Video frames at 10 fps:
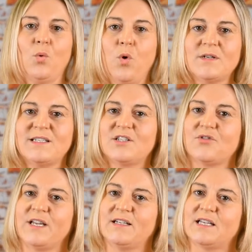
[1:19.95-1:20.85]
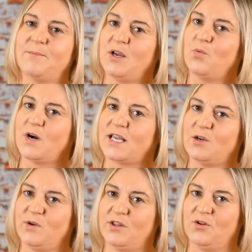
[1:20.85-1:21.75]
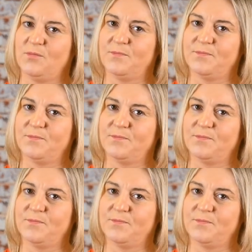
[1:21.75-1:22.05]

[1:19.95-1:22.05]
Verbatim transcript: what is great about working with you?